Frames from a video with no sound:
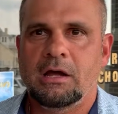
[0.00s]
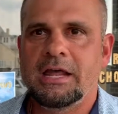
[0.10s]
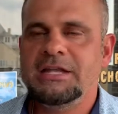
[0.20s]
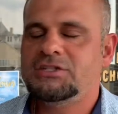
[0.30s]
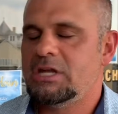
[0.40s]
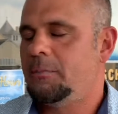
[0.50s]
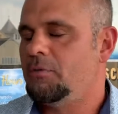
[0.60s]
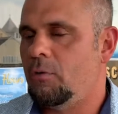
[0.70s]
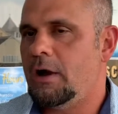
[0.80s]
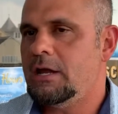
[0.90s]
each step of
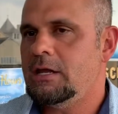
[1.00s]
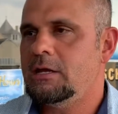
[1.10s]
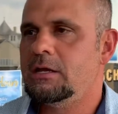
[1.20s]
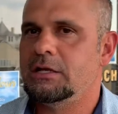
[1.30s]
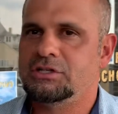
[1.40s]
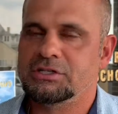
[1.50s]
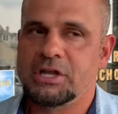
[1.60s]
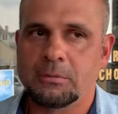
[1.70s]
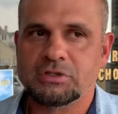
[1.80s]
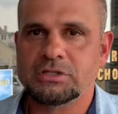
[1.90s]
the way, it just
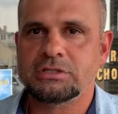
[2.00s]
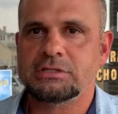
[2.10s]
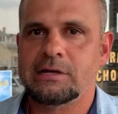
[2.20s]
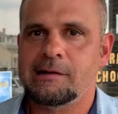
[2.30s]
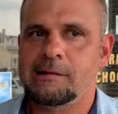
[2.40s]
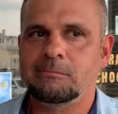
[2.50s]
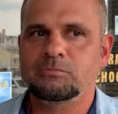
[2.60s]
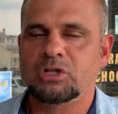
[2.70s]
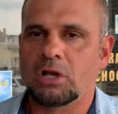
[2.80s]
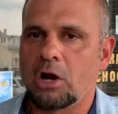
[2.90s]
helps us
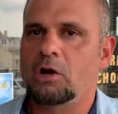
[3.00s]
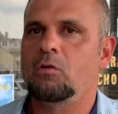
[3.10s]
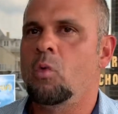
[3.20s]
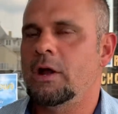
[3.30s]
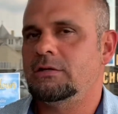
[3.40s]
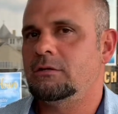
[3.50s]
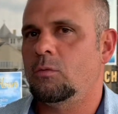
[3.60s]
to learn what